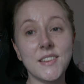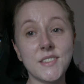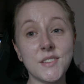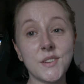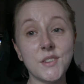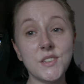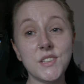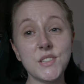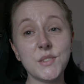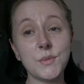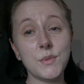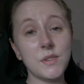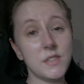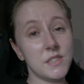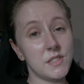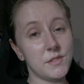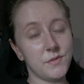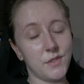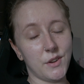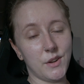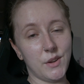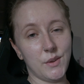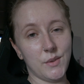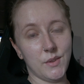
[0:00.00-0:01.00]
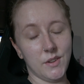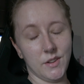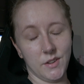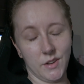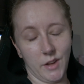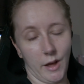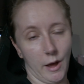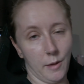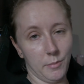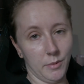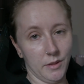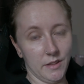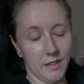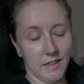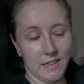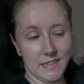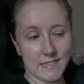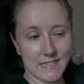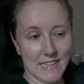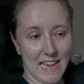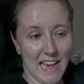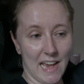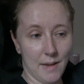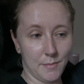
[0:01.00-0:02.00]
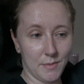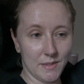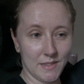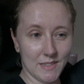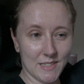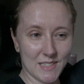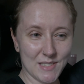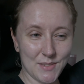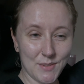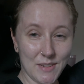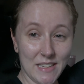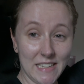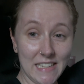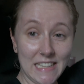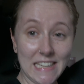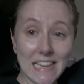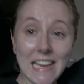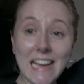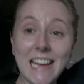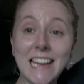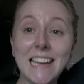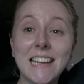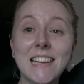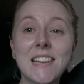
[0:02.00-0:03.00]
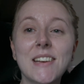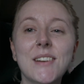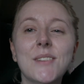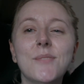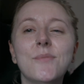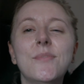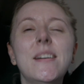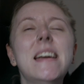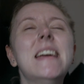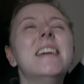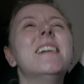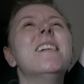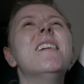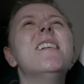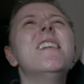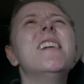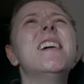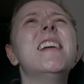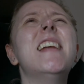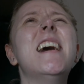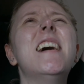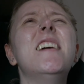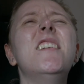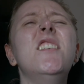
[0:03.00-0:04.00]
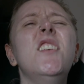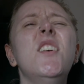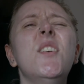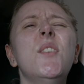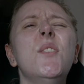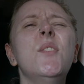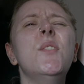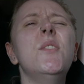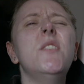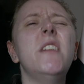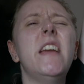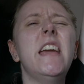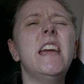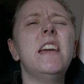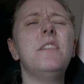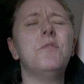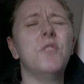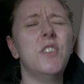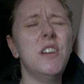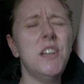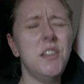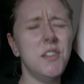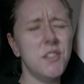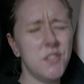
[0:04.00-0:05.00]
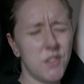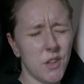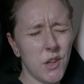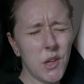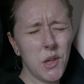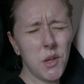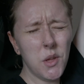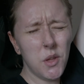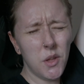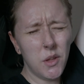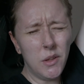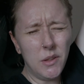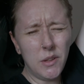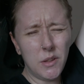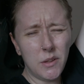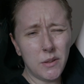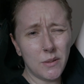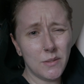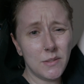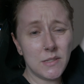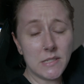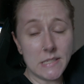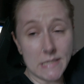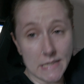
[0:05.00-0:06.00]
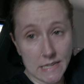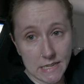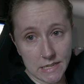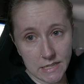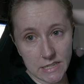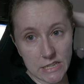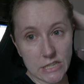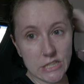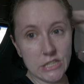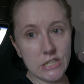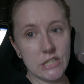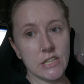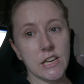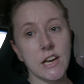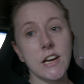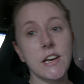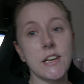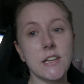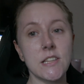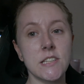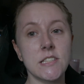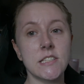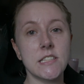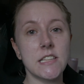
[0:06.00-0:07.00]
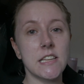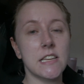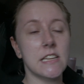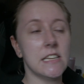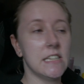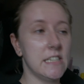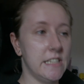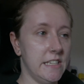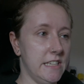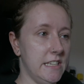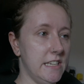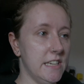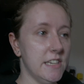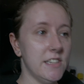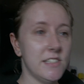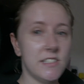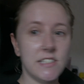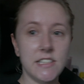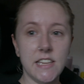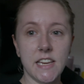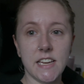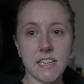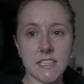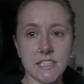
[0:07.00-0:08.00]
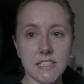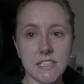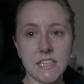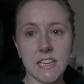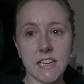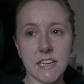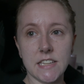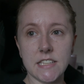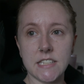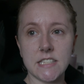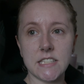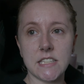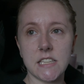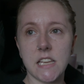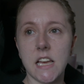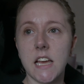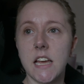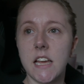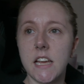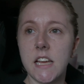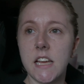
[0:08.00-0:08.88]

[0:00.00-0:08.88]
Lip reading: So I just wanted to fill you in on a couple of things that happened this week. We got our uni results! Yes! Yes, yes, yes.